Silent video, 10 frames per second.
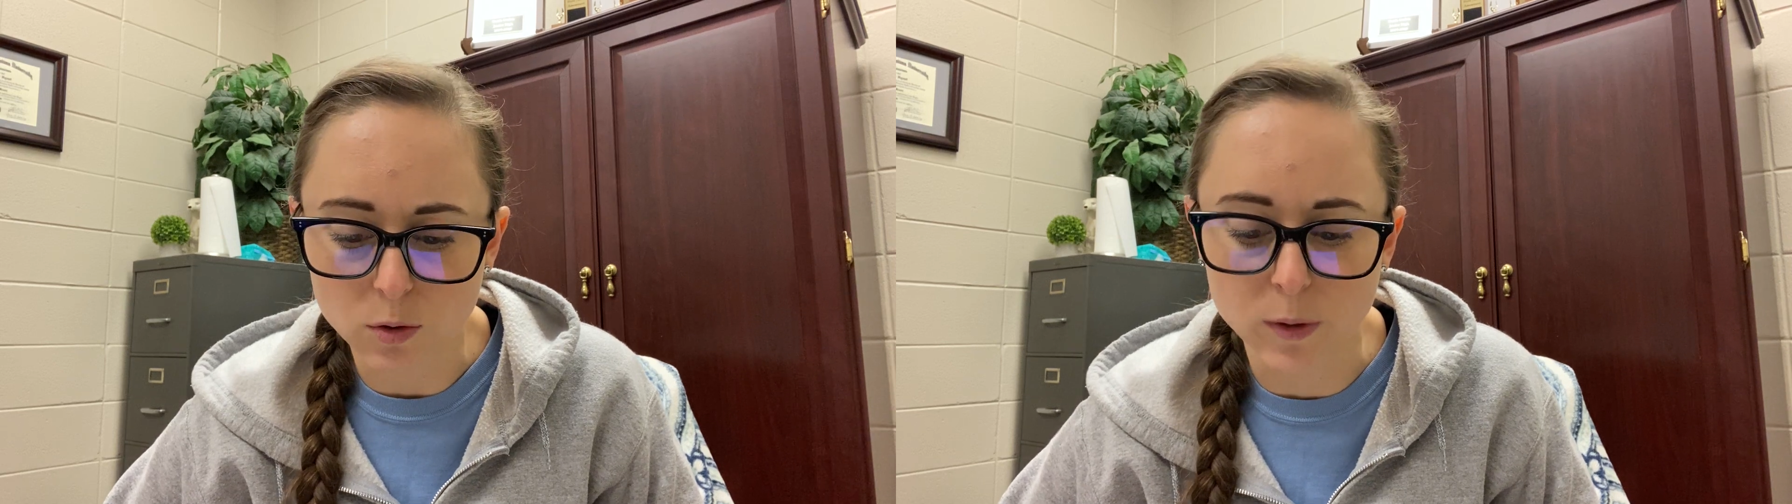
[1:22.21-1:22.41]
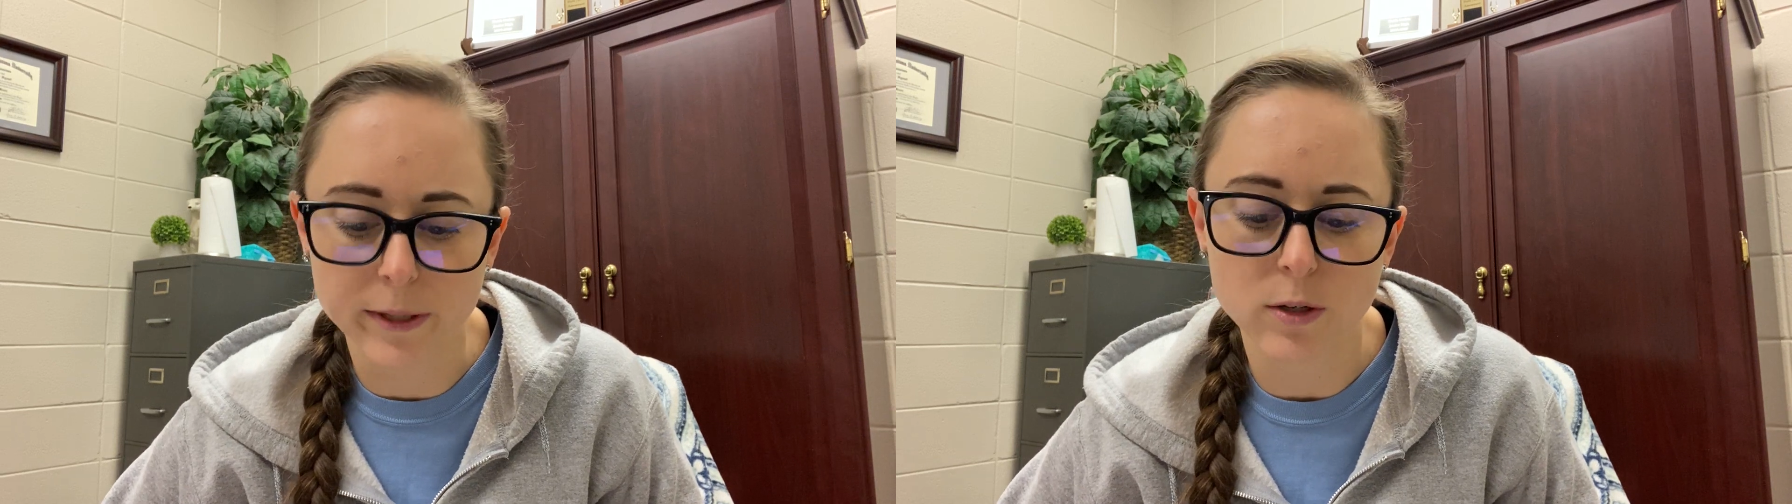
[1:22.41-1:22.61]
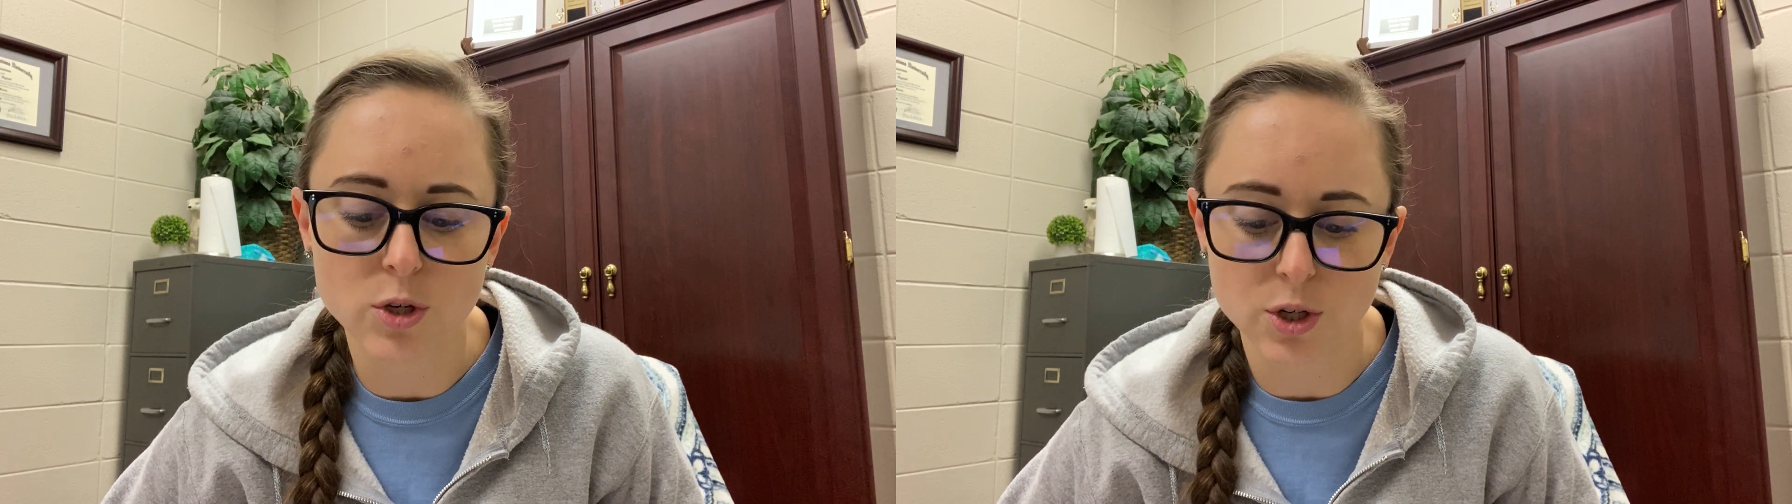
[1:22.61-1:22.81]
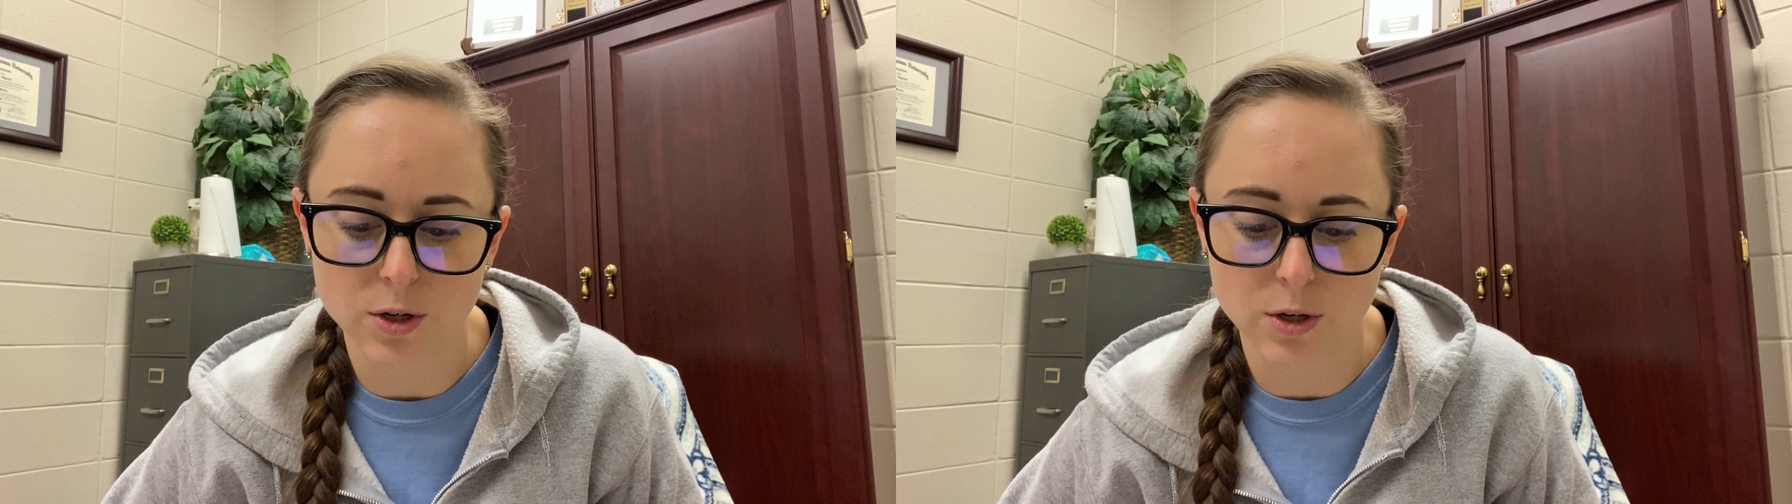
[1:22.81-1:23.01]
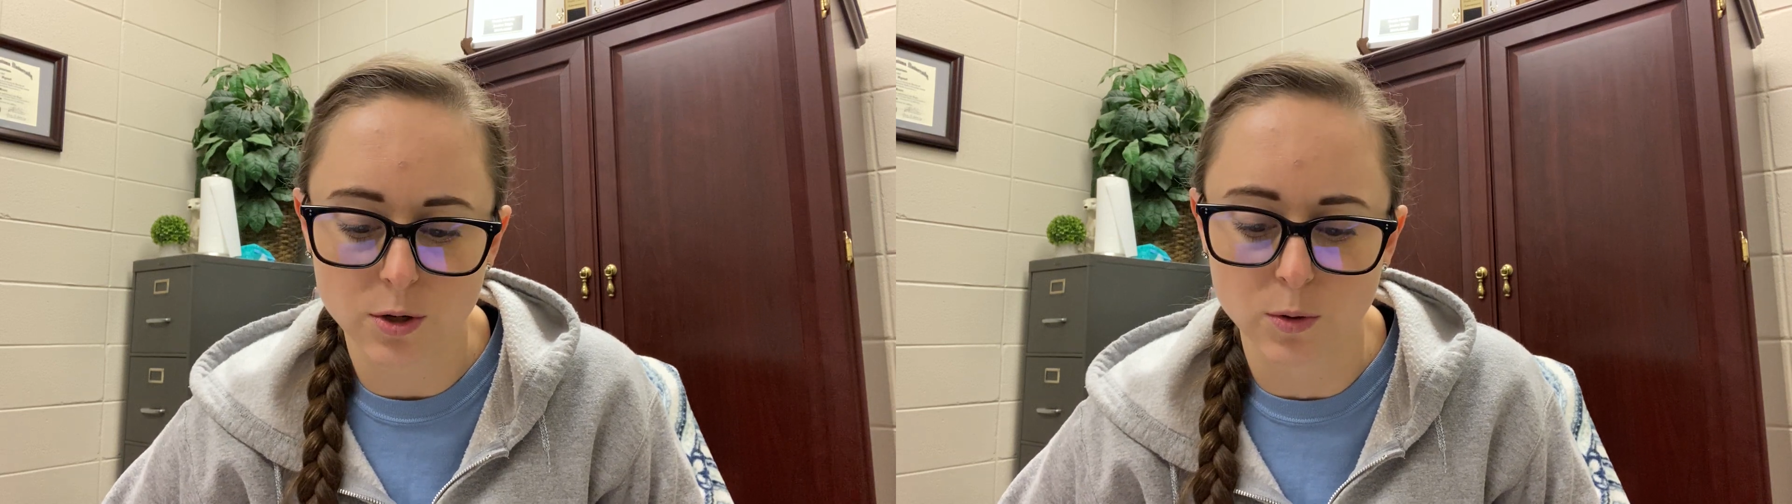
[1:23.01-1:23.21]

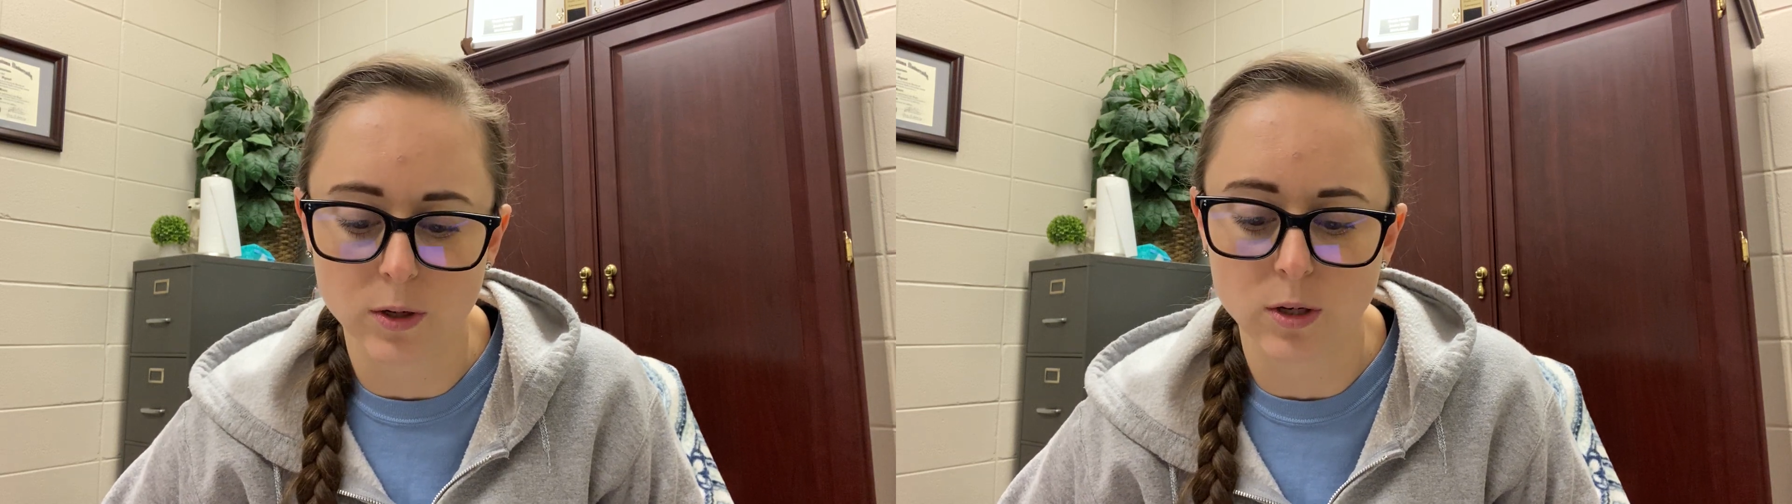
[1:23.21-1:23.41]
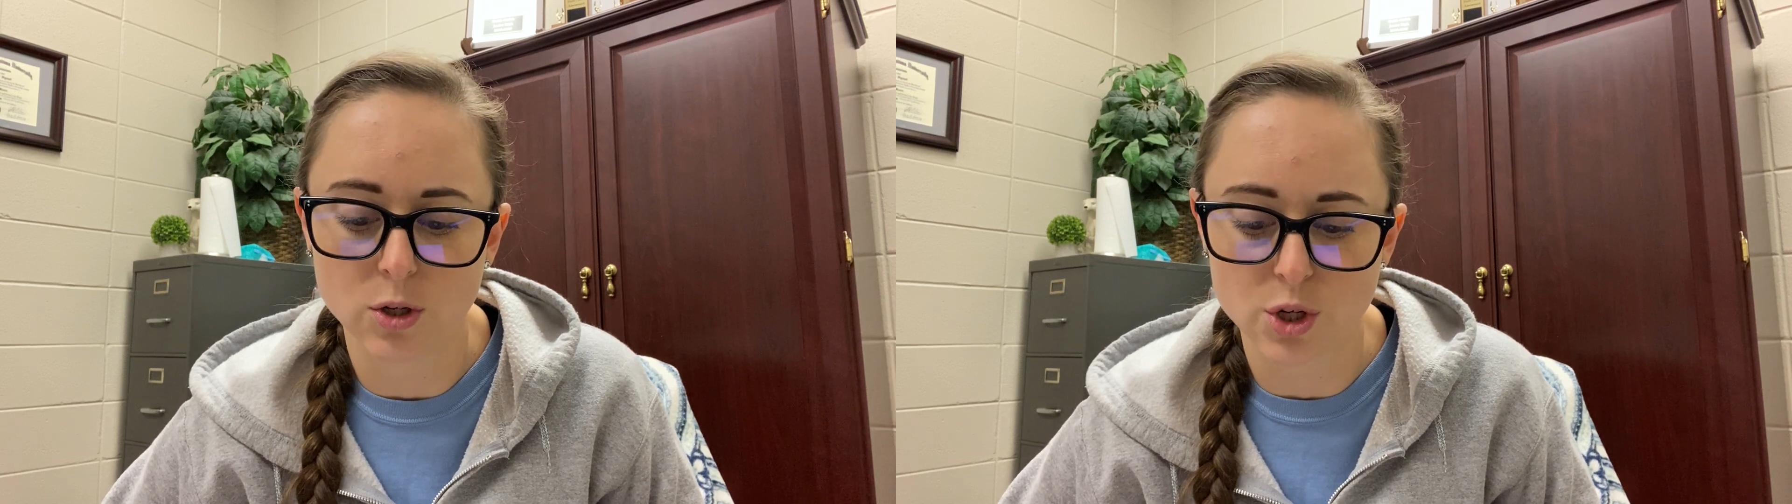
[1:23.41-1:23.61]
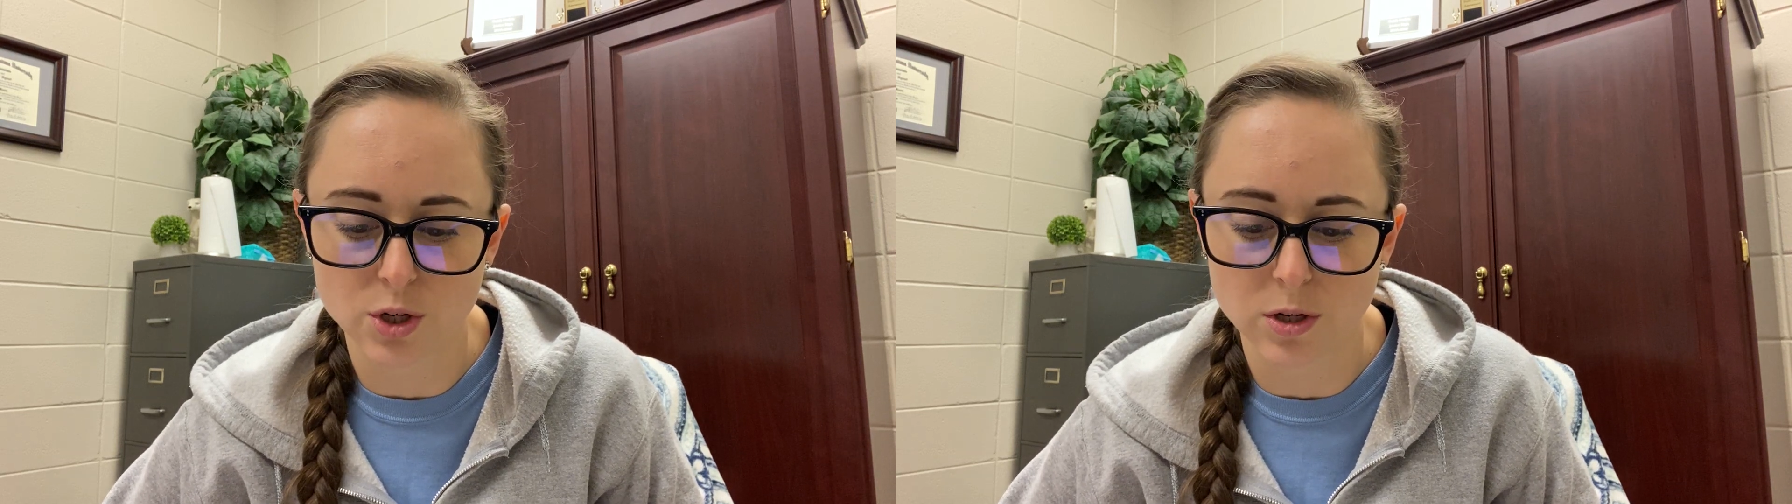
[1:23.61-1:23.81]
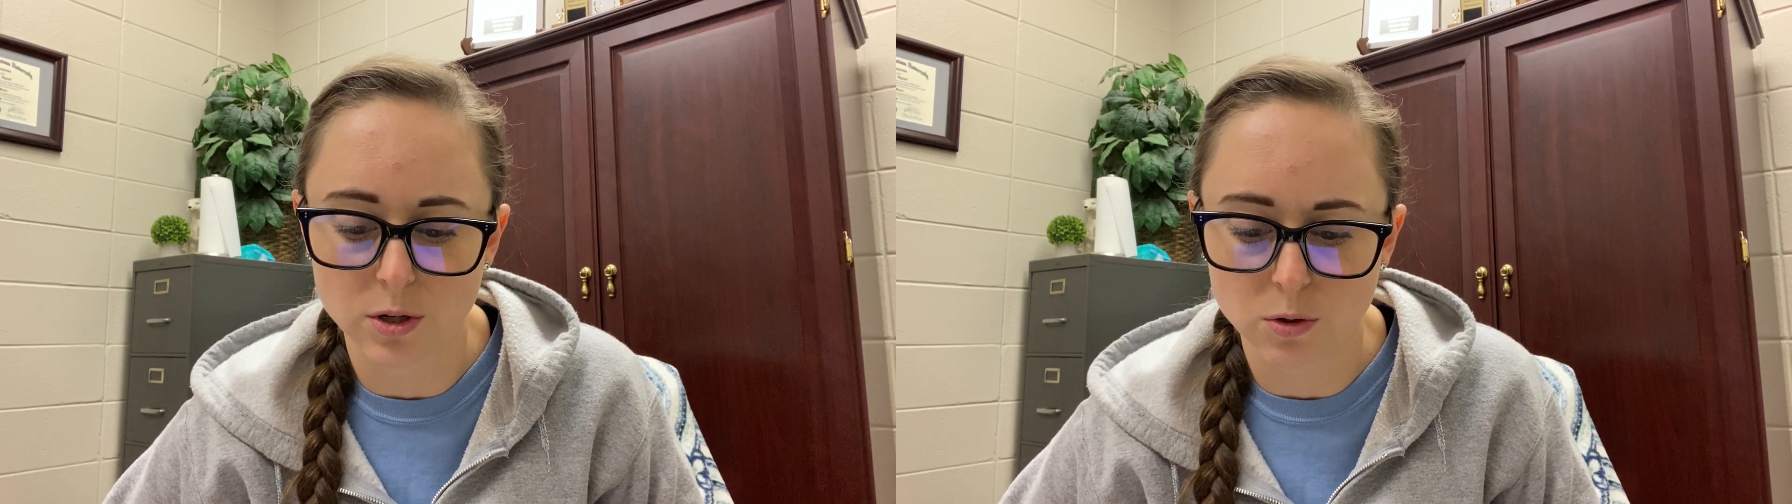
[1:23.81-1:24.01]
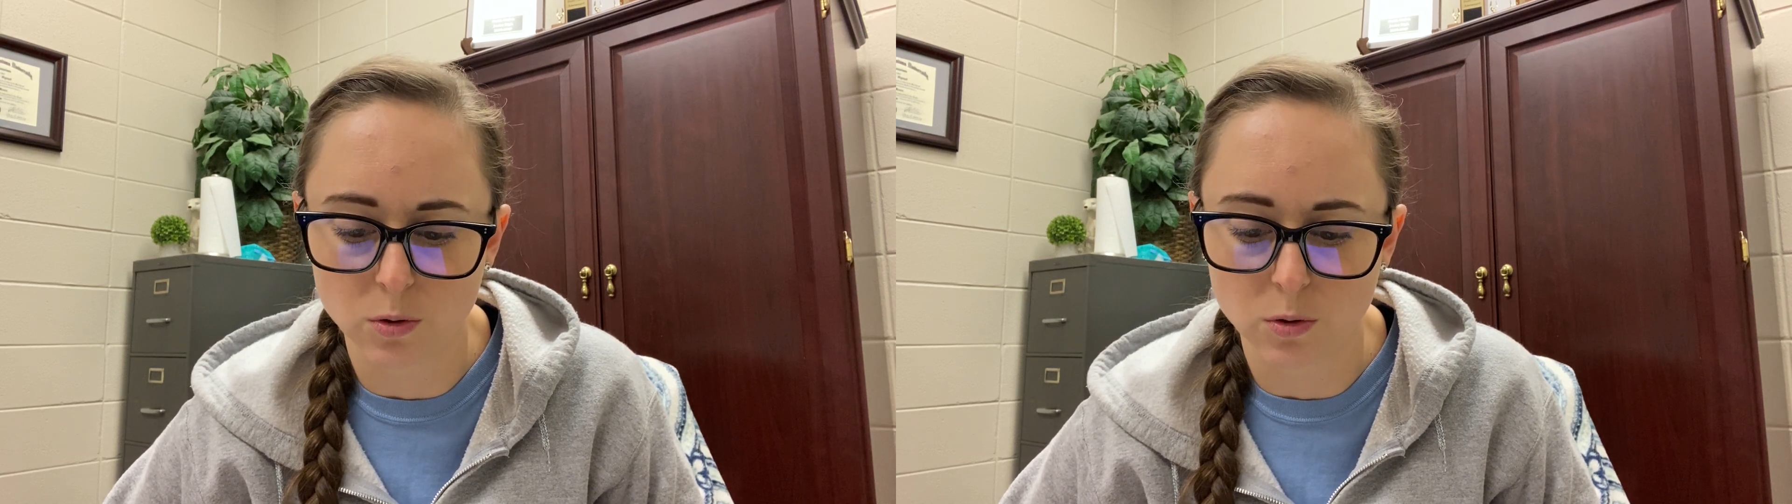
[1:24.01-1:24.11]
quarter, quarter,